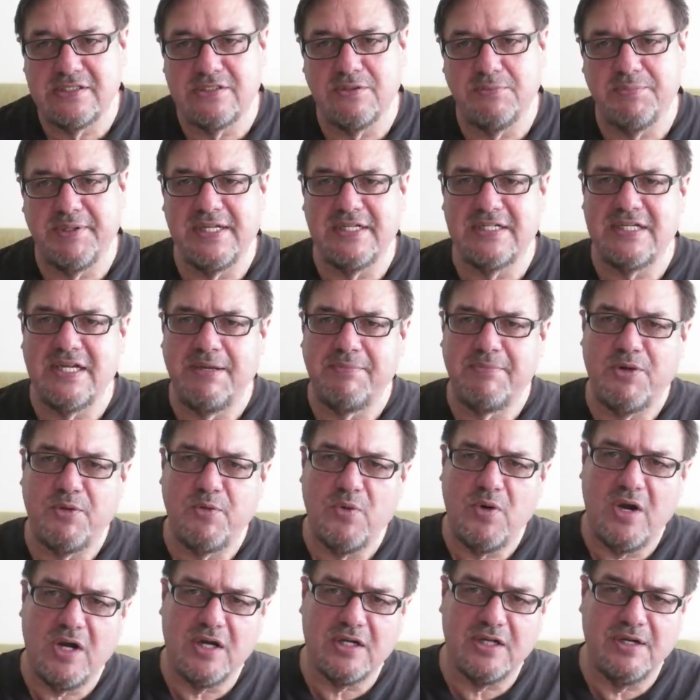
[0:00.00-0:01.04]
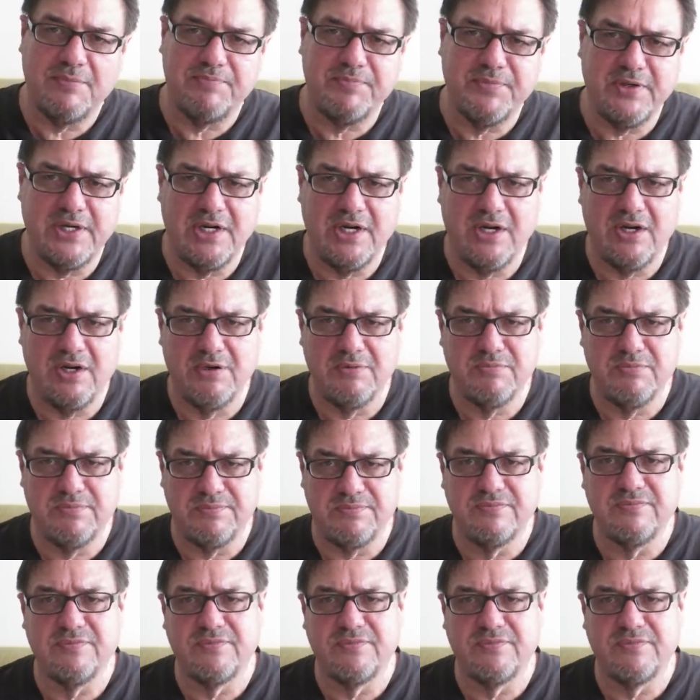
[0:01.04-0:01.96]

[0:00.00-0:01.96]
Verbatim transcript: so by the time I walk up there,